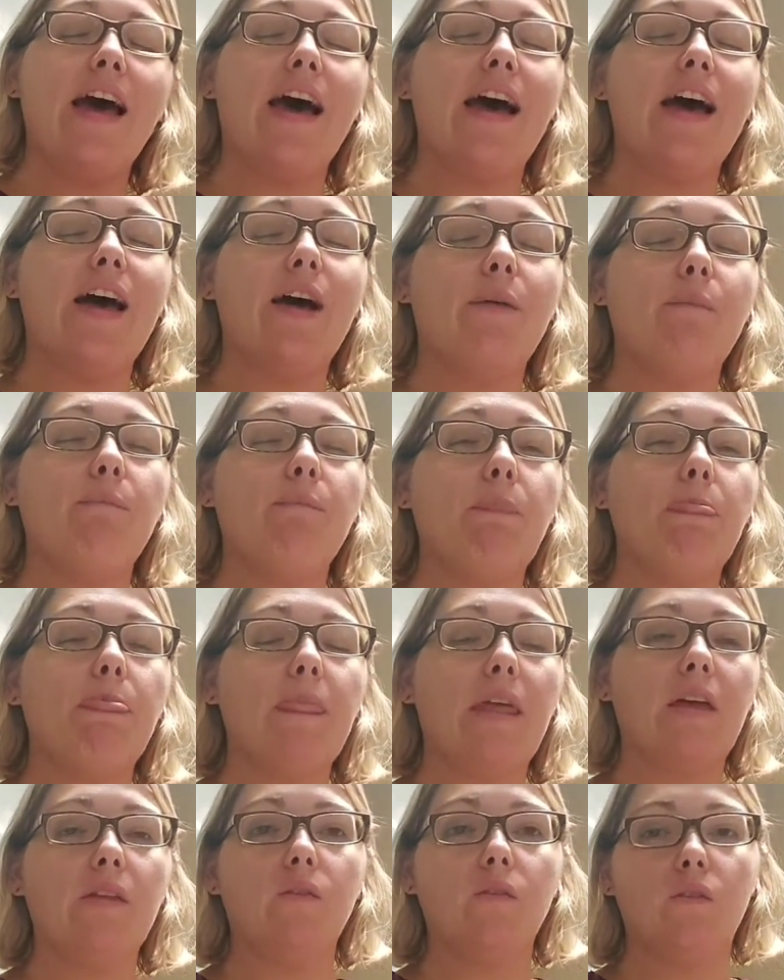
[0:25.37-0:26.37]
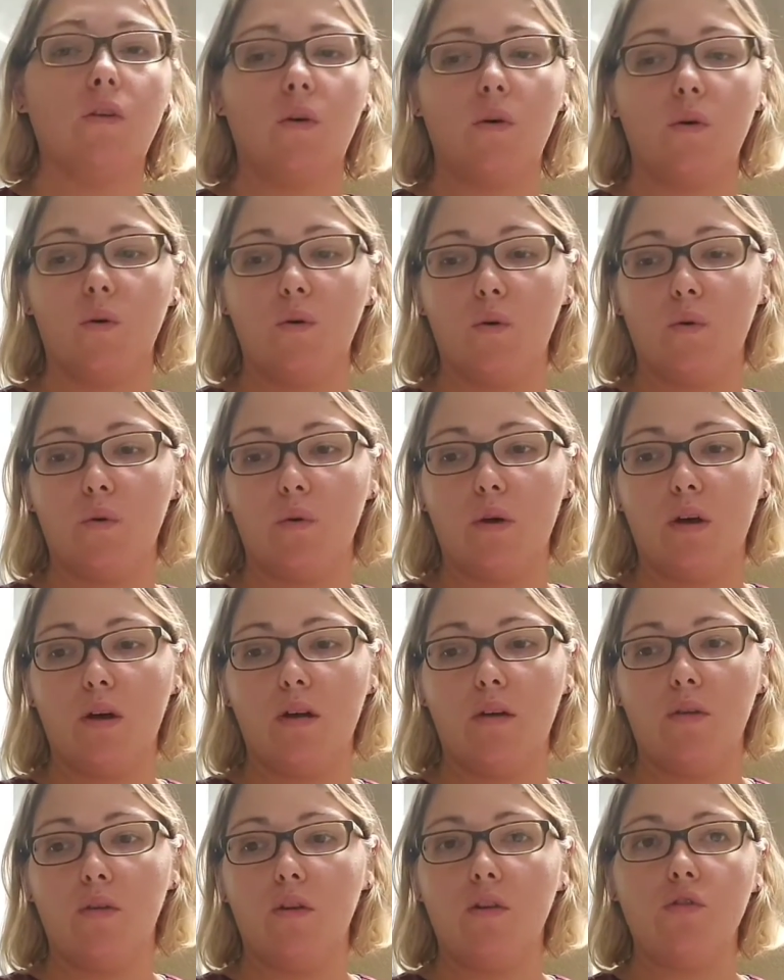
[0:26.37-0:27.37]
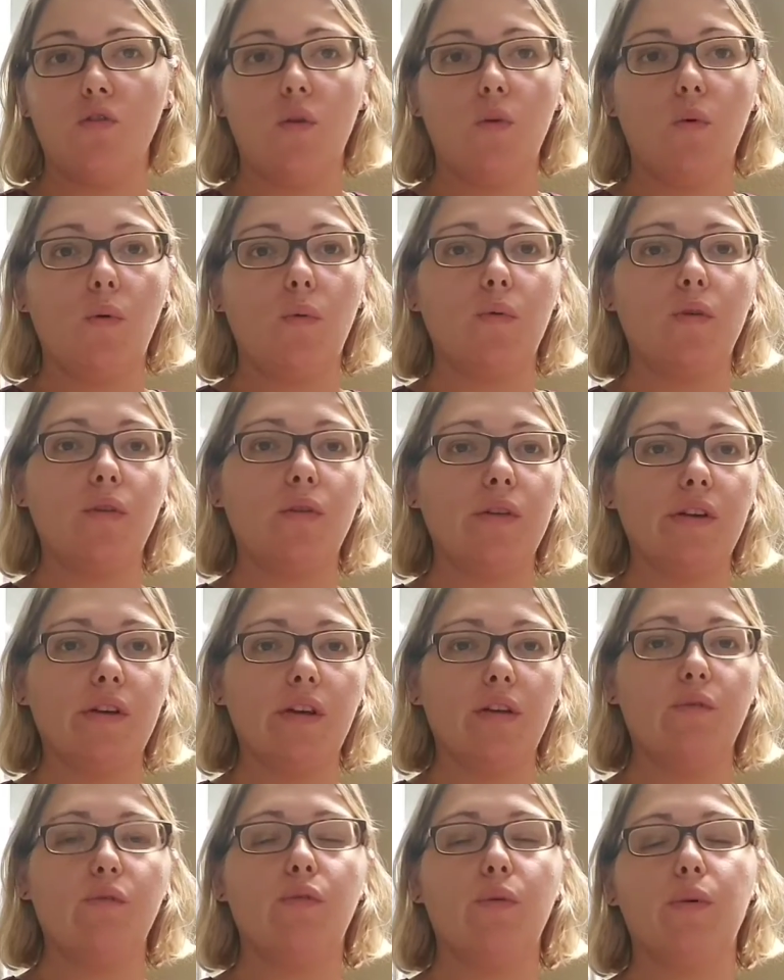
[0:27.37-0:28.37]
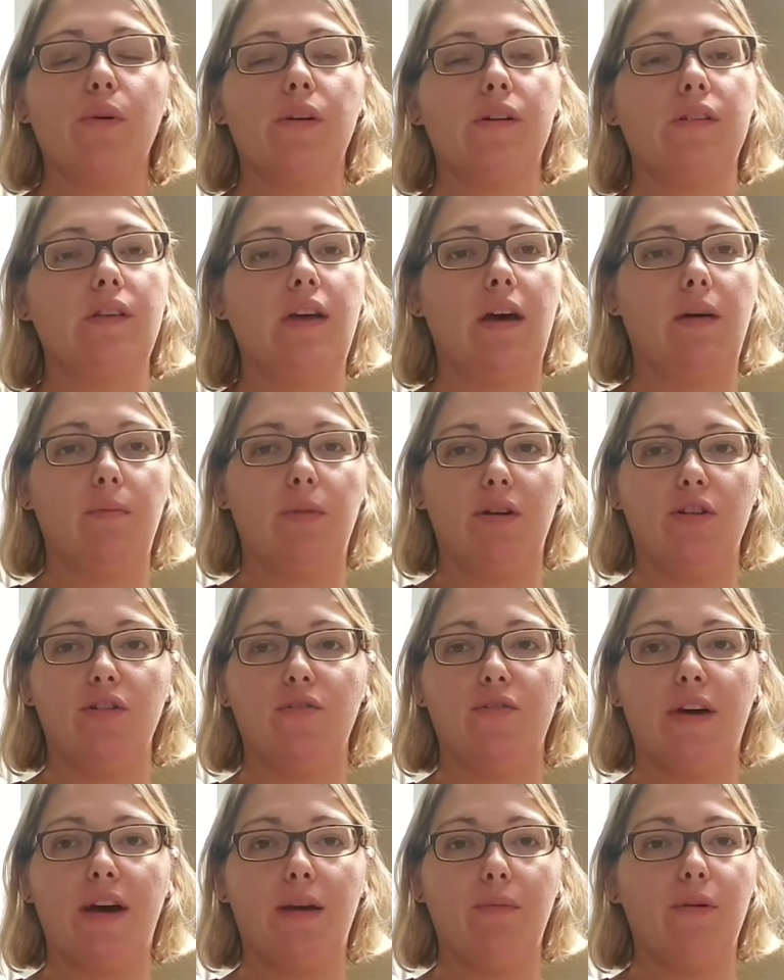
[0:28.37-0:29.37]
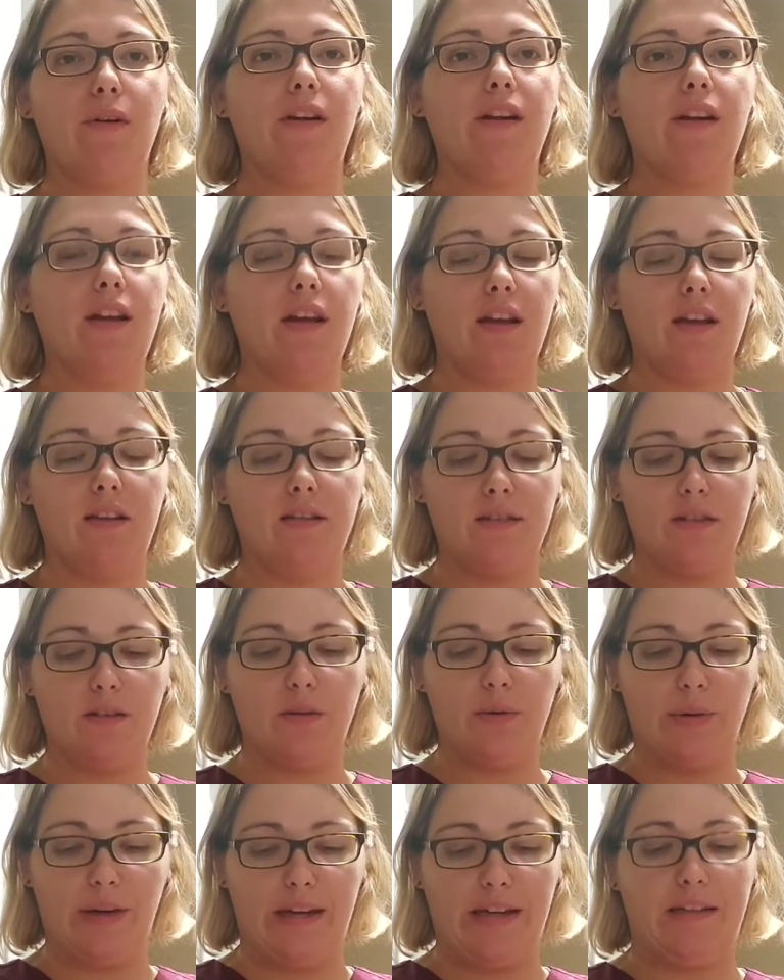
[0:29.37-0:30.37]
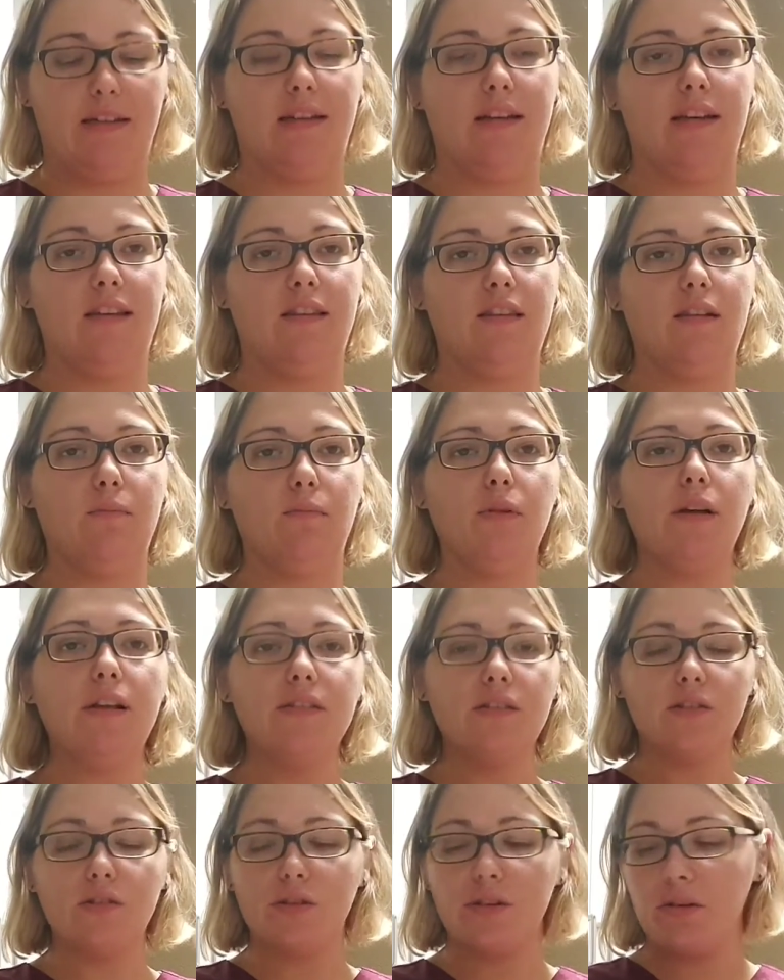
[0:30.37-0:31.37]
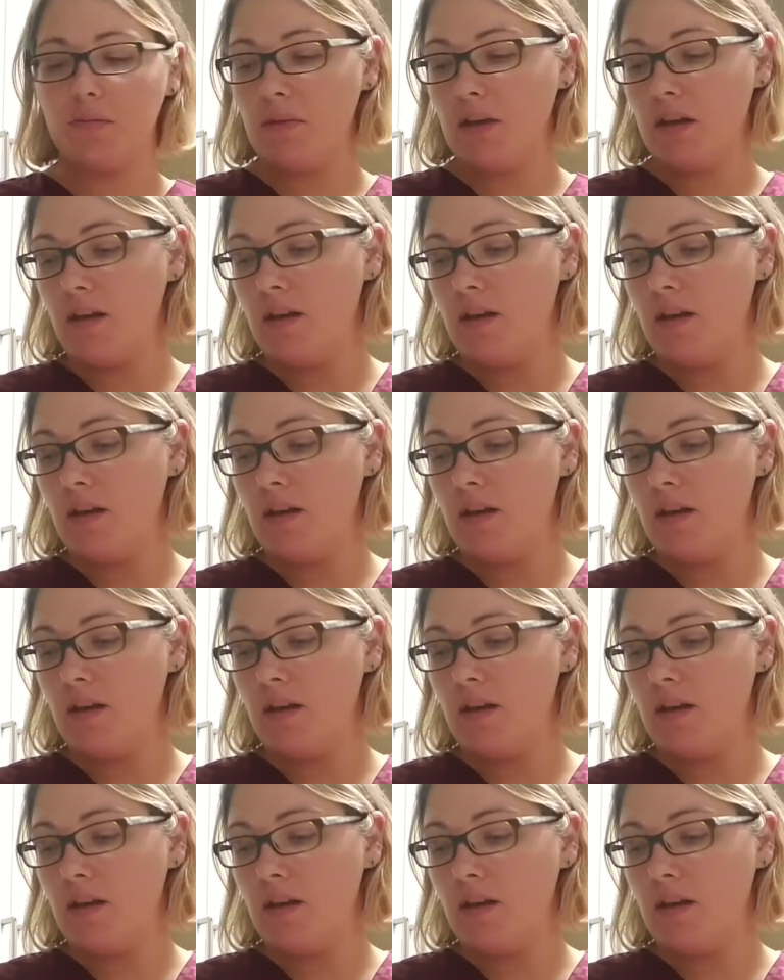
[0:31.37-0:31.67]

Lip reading: And so essentially what we're looking for is how much fibrin is located in the bloodstream